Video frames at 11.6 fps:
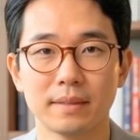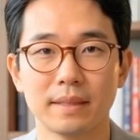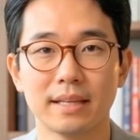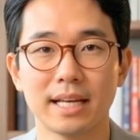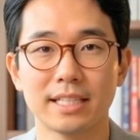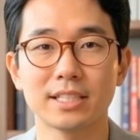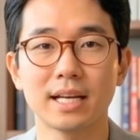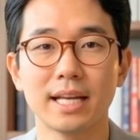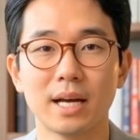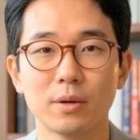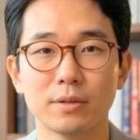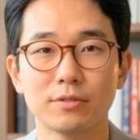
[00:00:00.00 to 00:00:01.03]
That is not
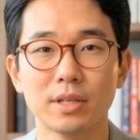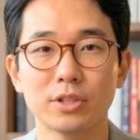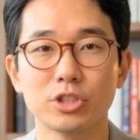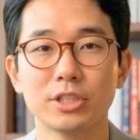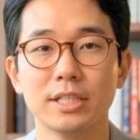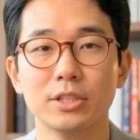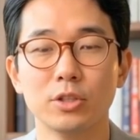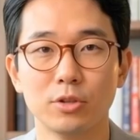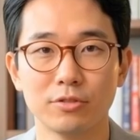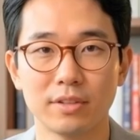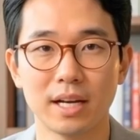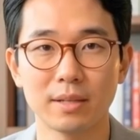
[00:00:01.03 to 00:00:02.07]
how a functioning,
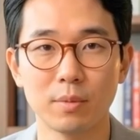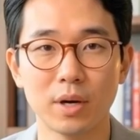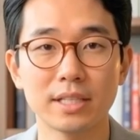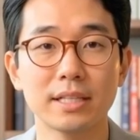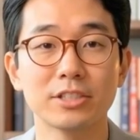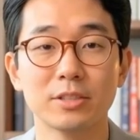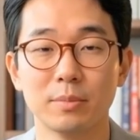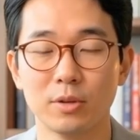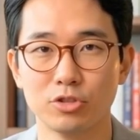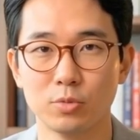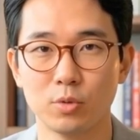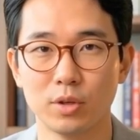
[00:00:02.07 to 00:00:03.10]
unified market is
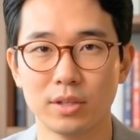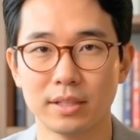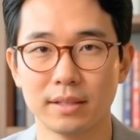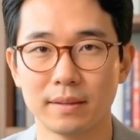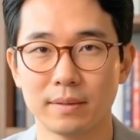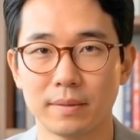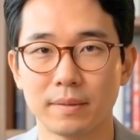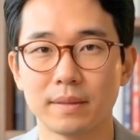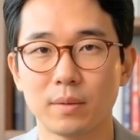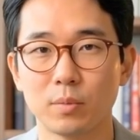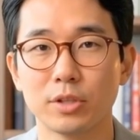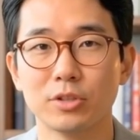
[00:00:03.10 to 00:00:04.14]
supposed to work.
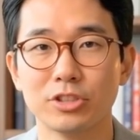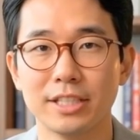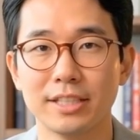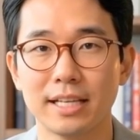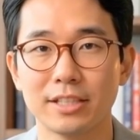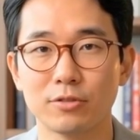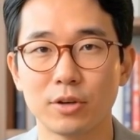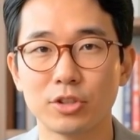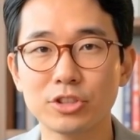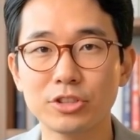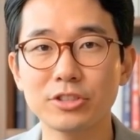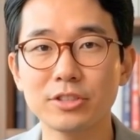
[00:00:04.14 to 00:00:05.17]
When you see that
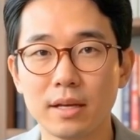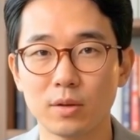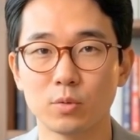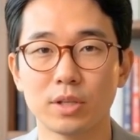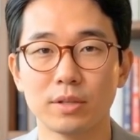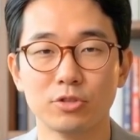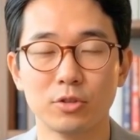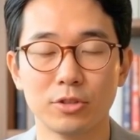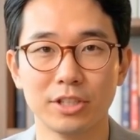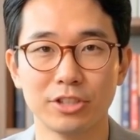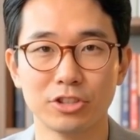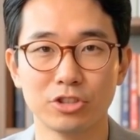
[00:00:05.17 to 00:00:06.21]
divergence, one of two
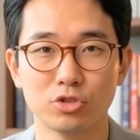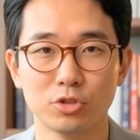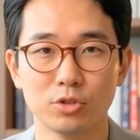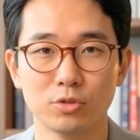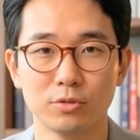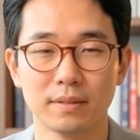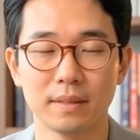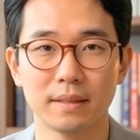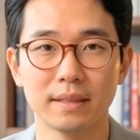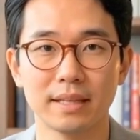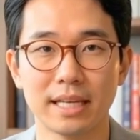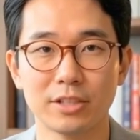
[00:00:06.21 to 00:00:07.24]
things is true.
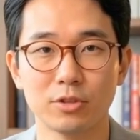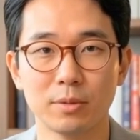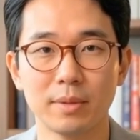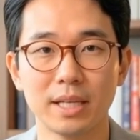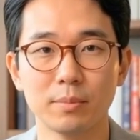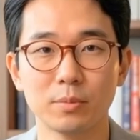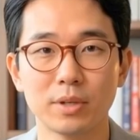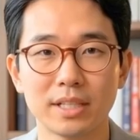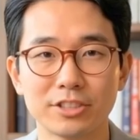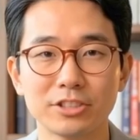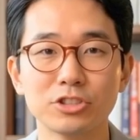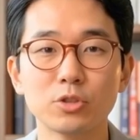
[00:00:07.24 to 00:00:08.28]
Either the paper
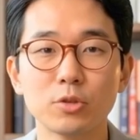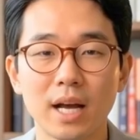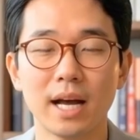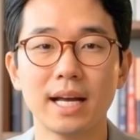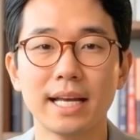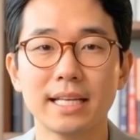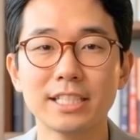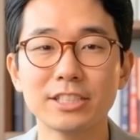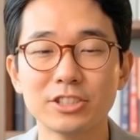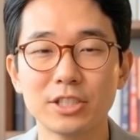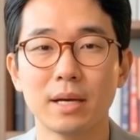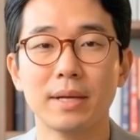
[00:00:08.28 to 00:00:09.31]
price is too high and
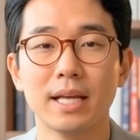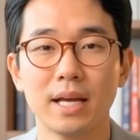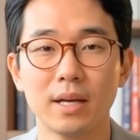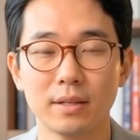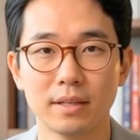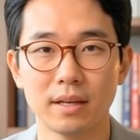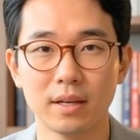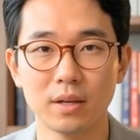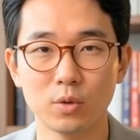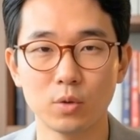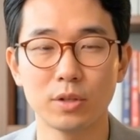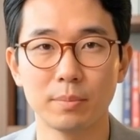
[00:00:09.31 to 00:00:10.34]
needs to come down,
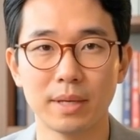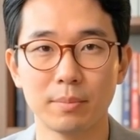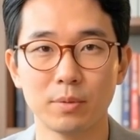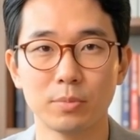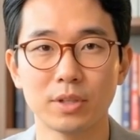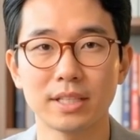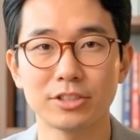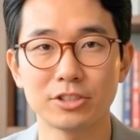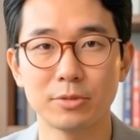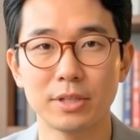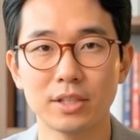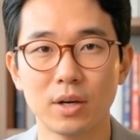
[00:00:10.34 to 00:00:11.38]
or the paper price is
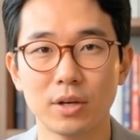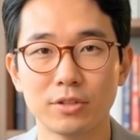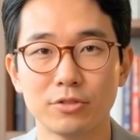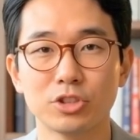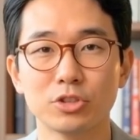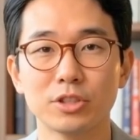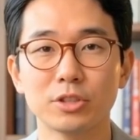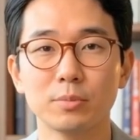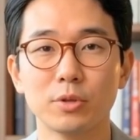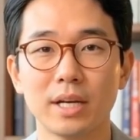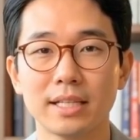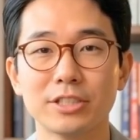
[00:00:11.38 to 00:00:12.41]
being artificially
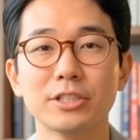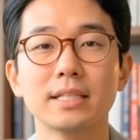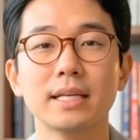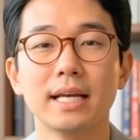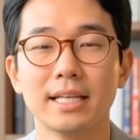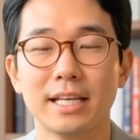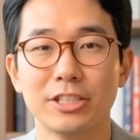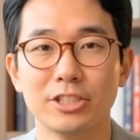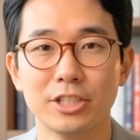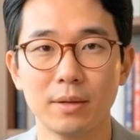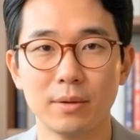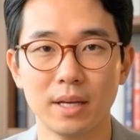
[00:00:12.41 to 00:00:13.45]
depressed and needs
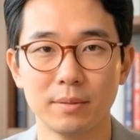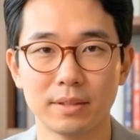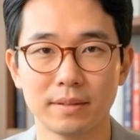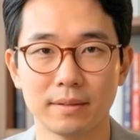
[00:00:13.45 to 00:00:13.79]
to come up.